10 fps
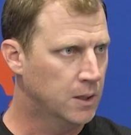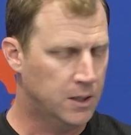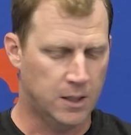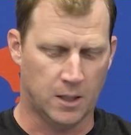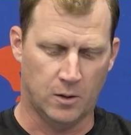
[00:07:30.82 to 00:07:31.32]

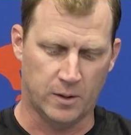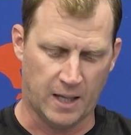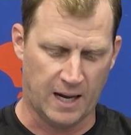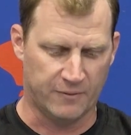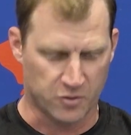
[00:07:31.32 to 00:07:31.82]
you know, and
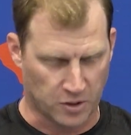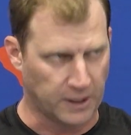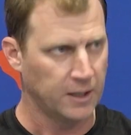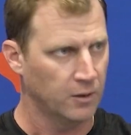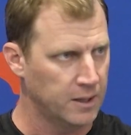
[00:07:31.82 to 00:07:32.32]
they have those
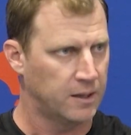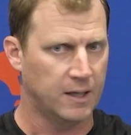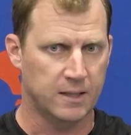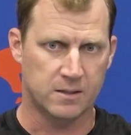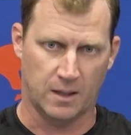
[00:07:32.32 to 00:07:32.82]
lingering
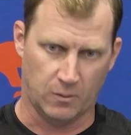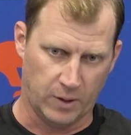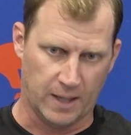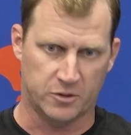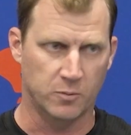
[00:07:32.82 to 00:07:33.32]
things. Now we
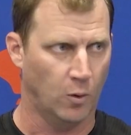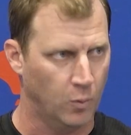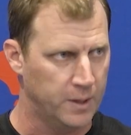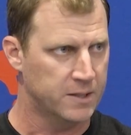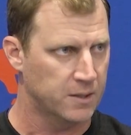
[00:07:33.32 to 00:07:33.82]
got two more
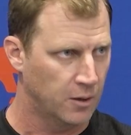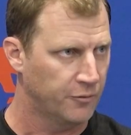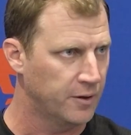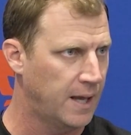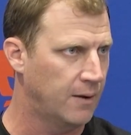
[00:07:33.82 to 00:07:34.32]
weeks, and
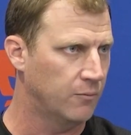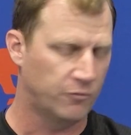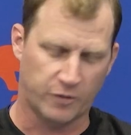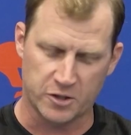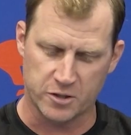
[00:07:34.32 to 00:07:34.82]
hopefully that
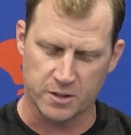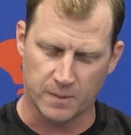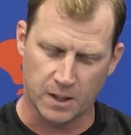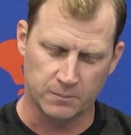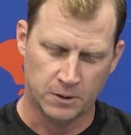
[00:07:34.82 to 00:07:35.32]
freshes them
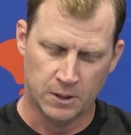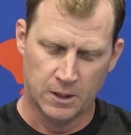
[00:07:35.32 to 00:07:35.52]
up.